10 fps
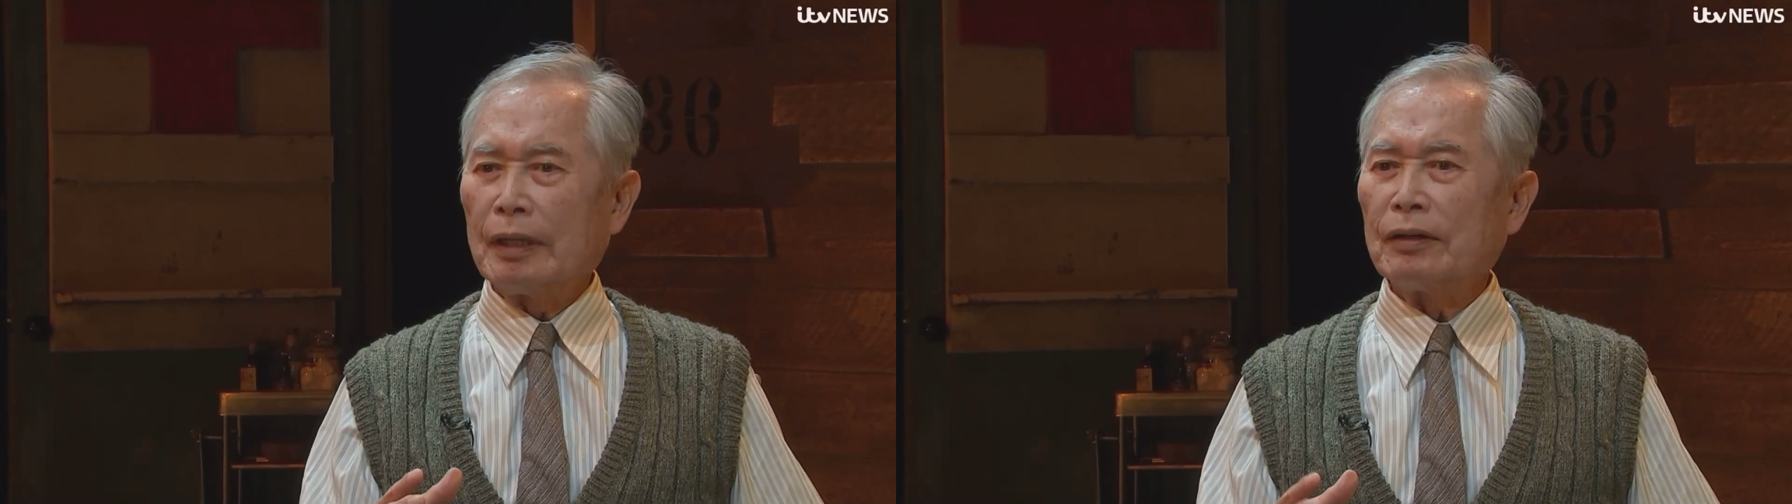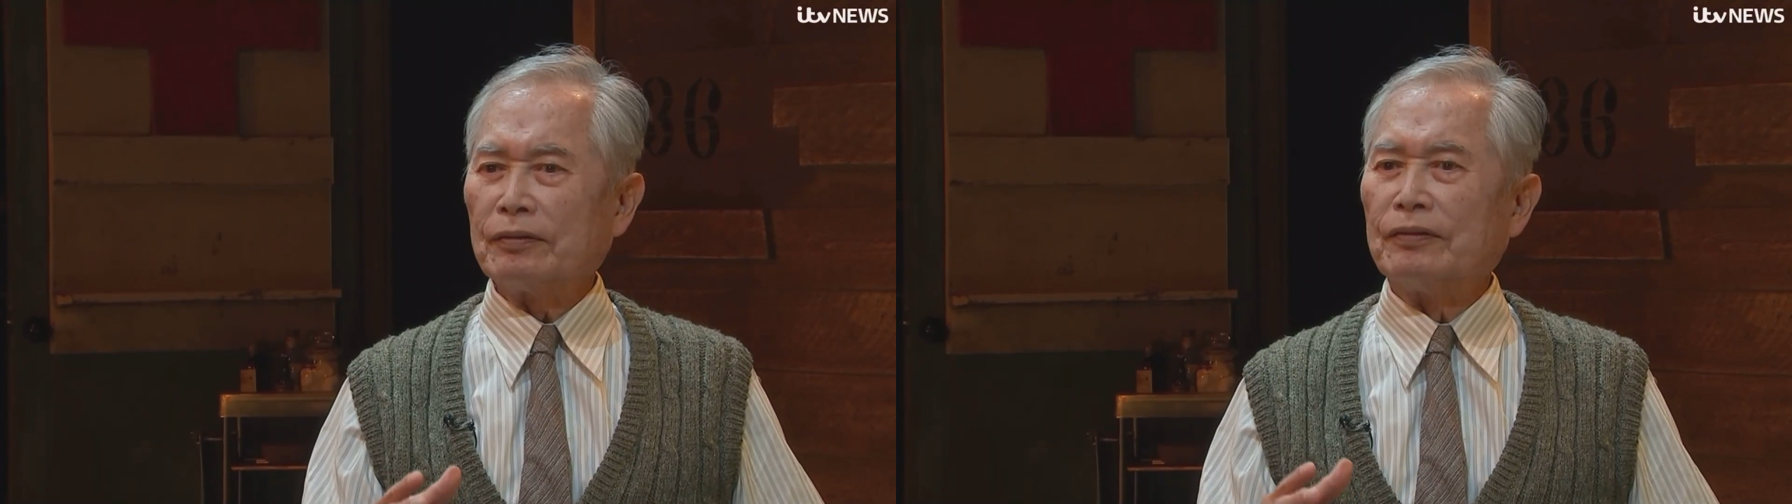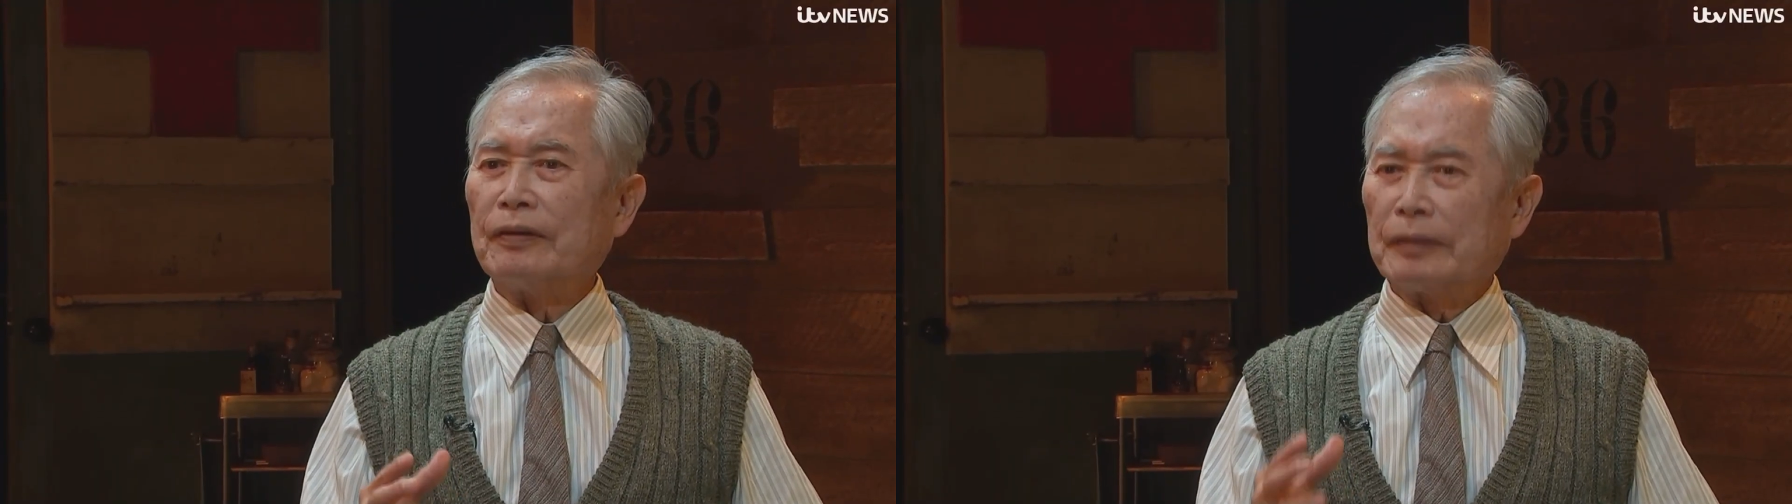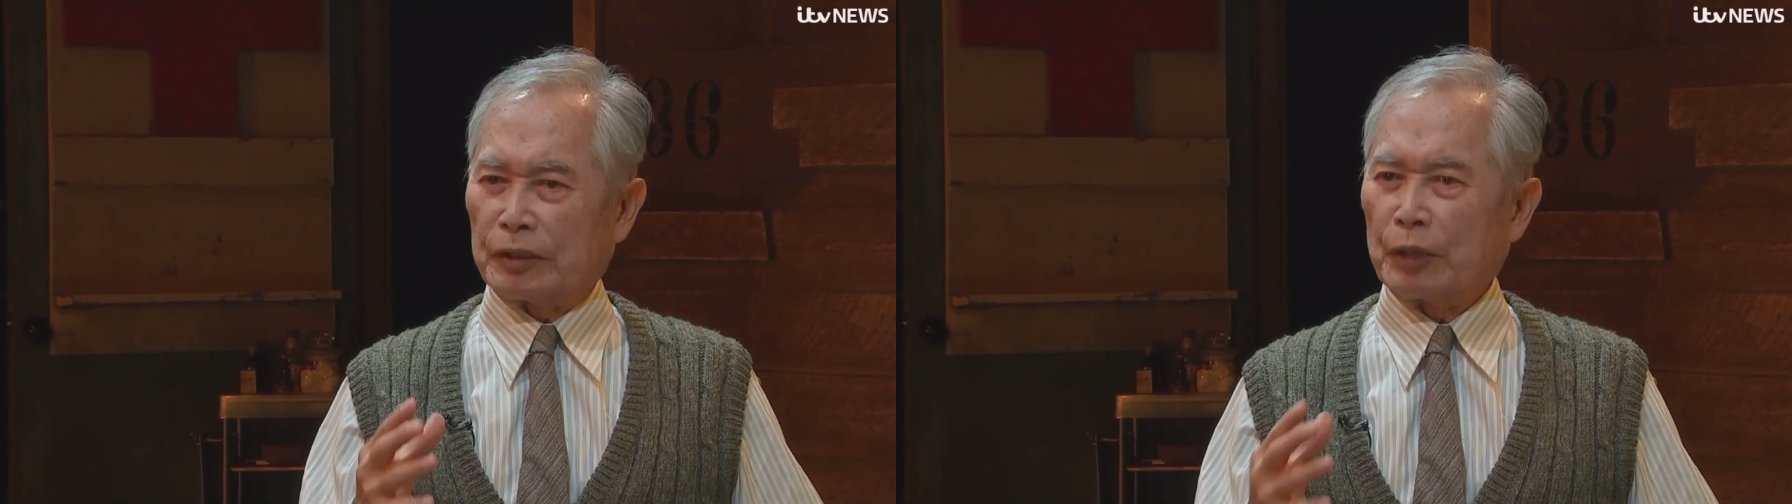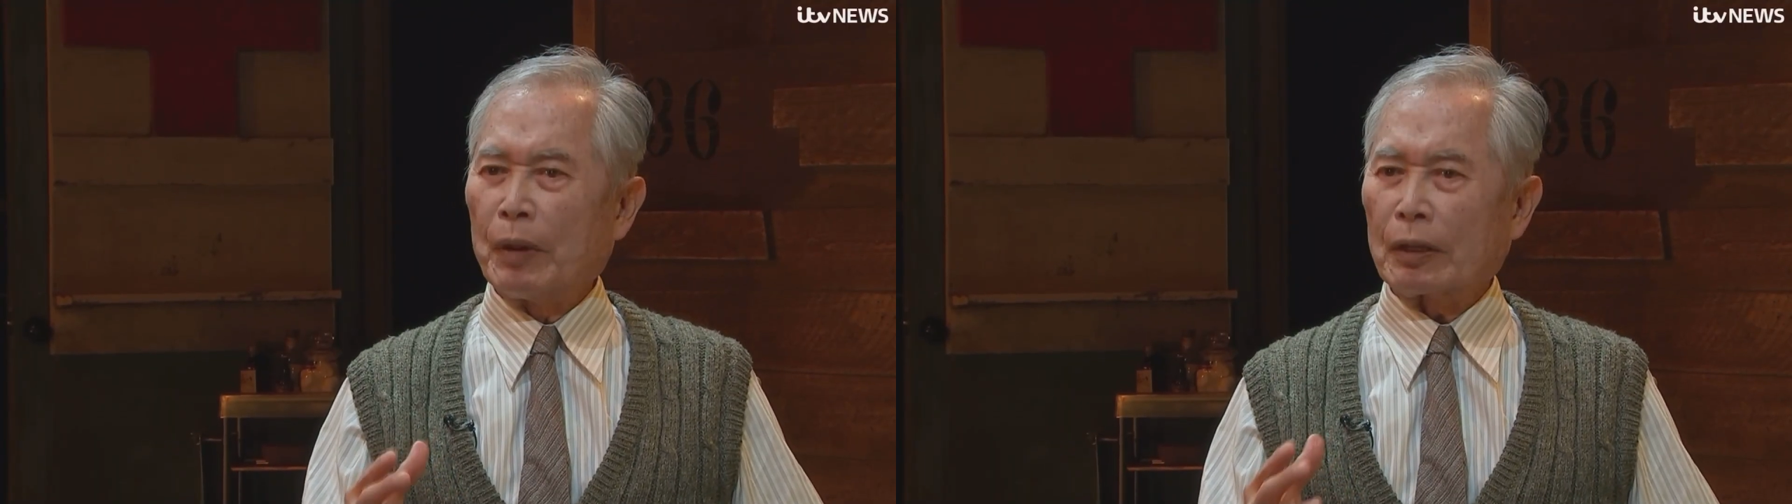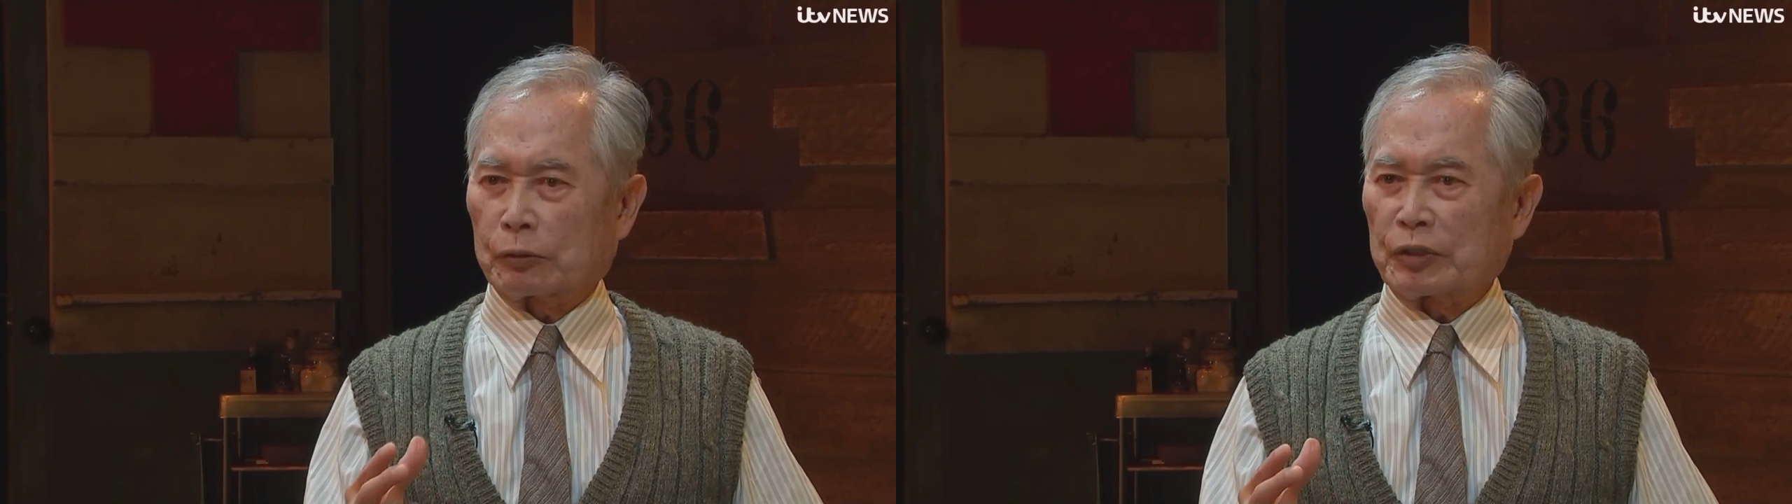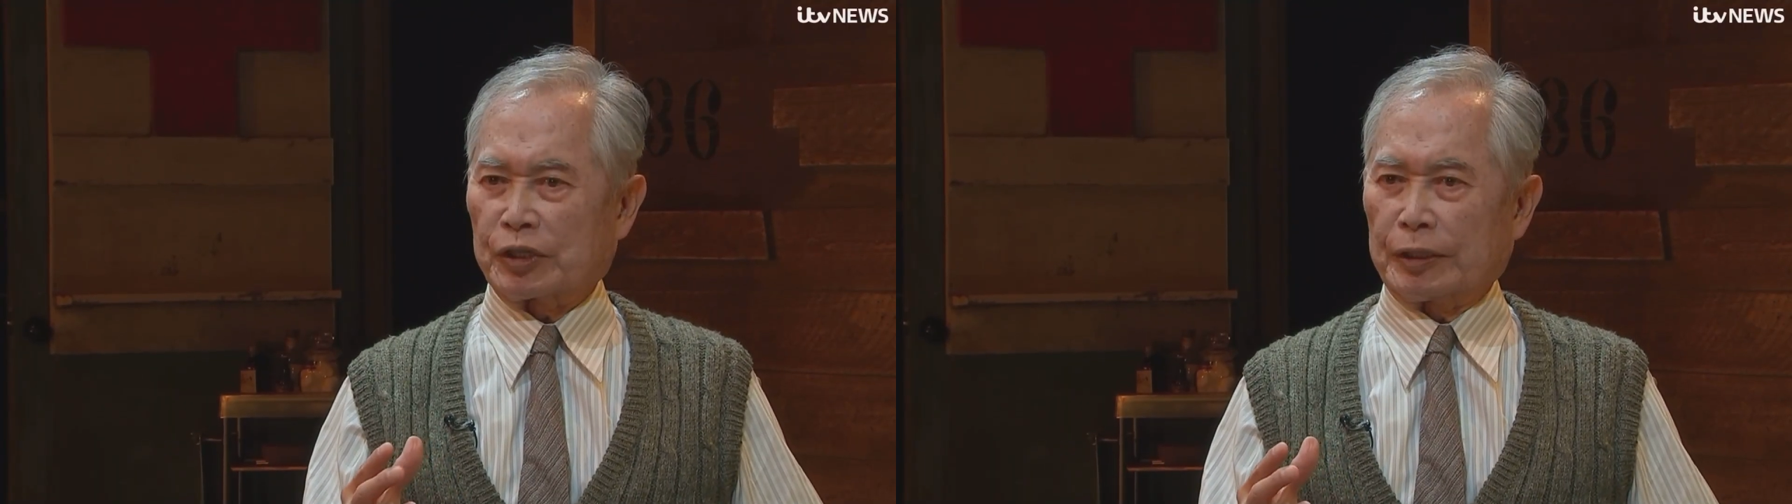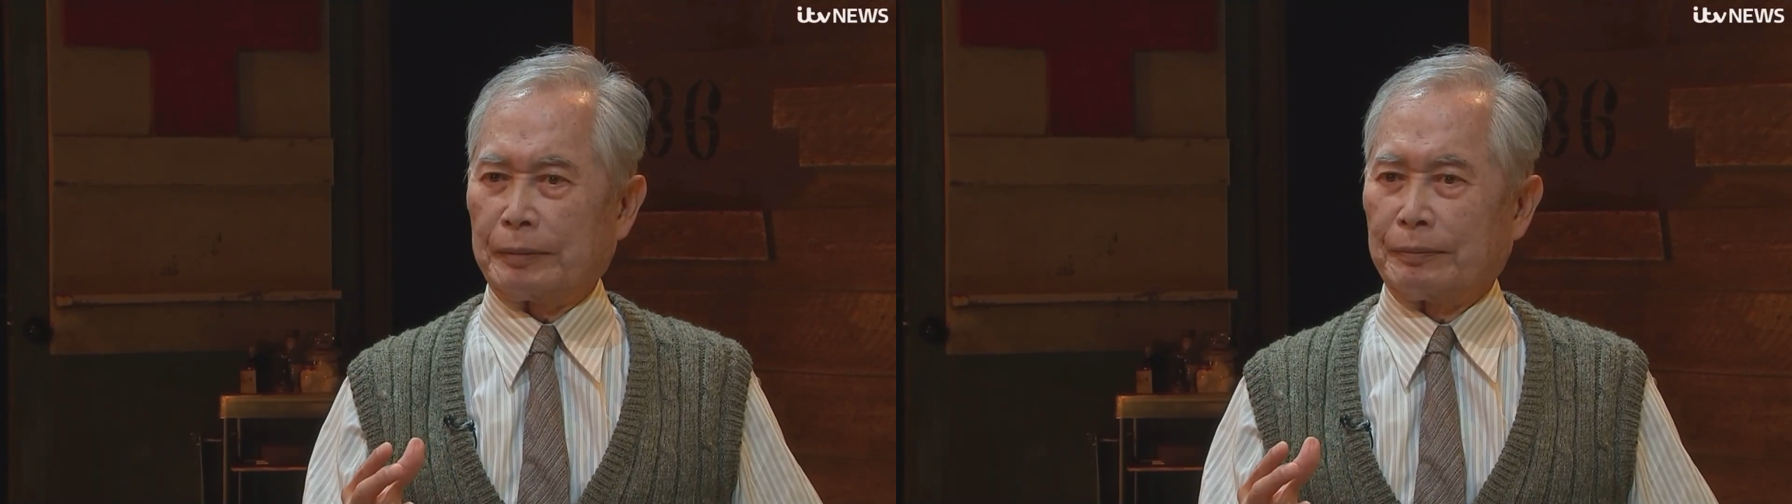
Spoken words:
of democracy